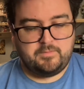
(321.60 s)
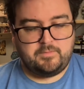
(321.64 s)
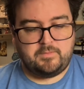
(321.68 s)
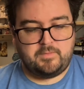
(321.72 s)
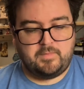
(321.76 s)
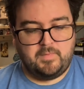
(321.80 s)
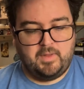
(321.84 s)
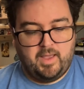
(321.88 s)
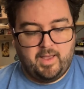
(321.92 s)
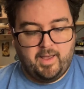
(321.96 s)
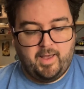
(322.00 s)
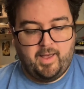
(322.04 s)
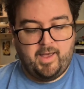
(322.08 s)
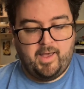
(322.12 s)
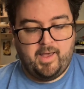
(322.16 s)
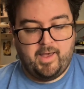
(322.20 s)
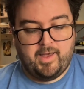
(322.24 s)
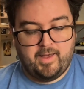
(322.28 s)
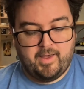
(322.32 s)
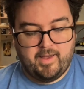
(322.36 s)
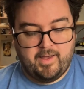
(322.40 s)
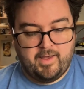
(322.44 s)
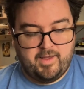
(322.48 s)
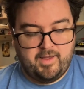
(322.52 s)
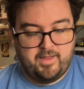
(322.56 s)

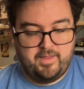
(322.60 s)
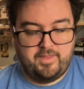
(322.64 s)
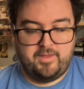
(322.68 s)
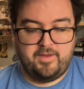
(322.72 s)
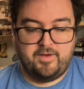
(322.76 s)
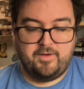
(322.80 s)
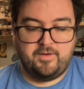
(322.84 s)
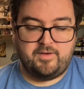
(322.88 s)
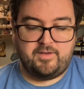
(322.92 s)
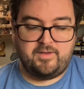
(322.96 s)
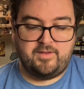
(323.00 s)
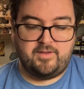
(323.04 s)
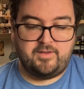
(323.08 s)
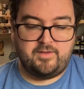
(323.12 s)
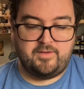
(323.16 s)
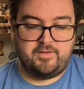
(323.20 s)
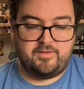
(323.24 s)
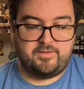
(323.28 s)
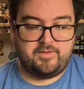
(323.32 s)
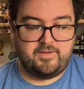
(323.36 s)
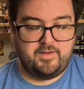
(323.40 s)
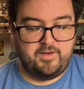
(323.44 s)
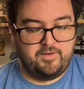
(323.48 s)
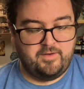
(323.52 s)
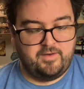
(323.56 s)
Ah, there it is.
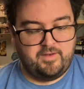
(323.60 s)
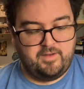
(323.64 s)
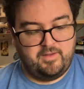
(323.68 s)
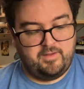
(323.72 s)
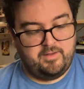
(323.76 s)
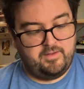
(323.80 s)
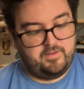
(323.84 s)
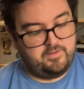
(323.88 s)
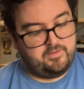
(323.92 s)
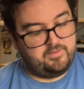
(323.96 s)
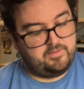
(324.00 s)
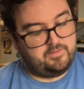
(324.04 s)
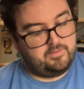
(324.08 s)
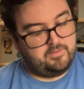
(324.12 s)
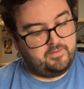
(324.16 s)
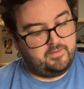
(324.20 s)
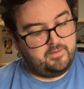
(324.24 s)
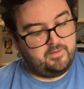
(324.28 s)
There it is.